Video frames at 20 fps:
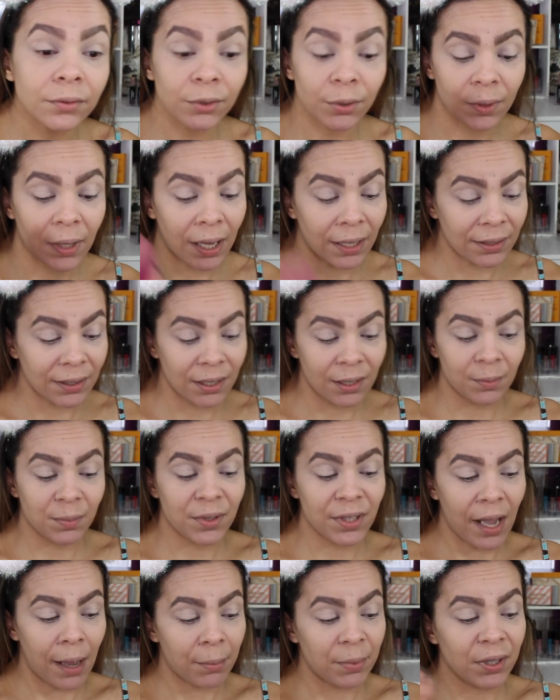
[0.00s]
Do not
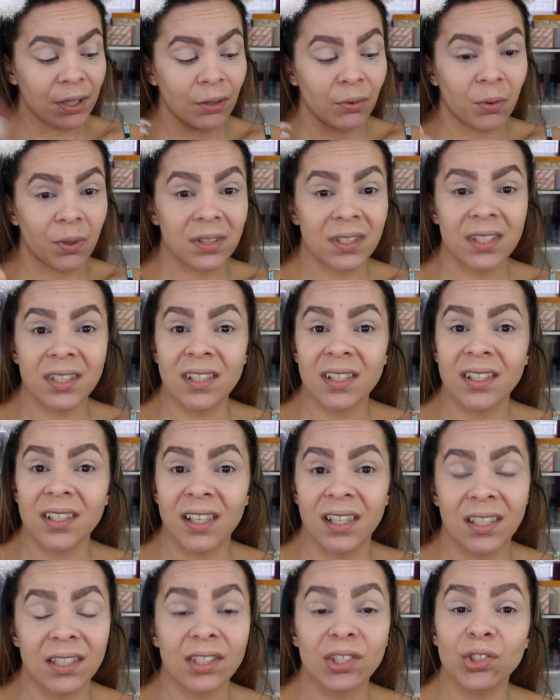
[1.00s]
keep dabbing. Once this
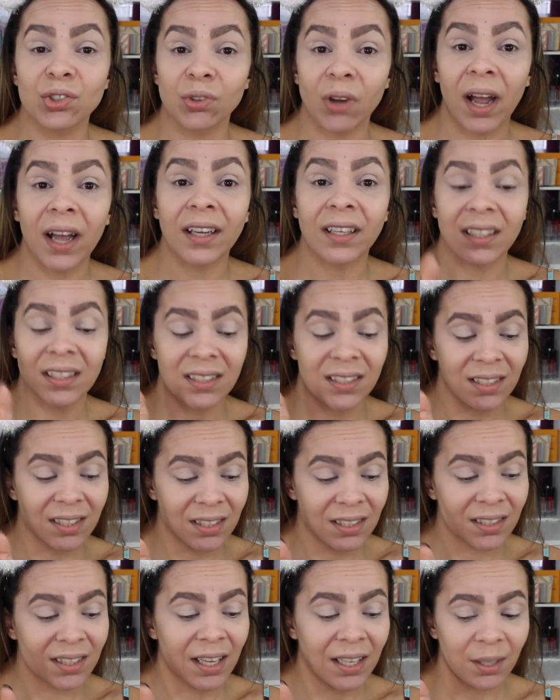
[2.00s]
thing is dry,
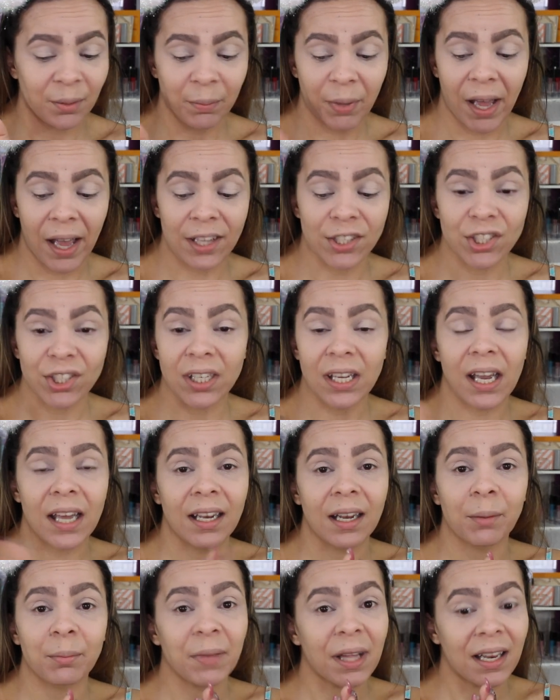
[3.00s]
it's getting patchy
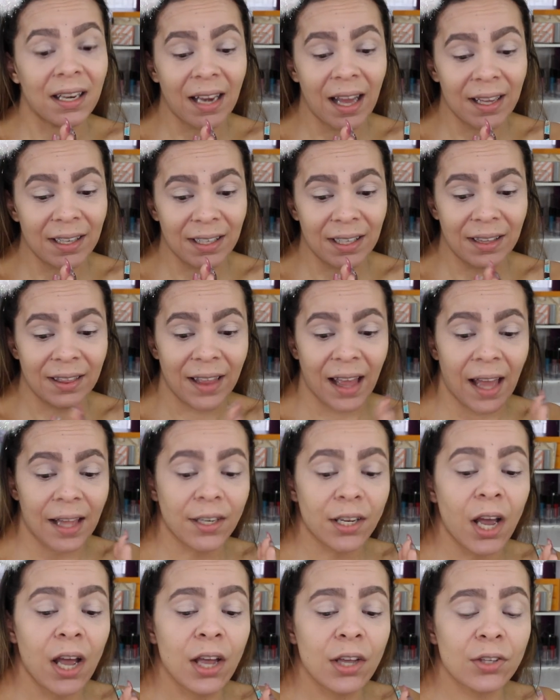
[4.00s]
and I'm not liking that.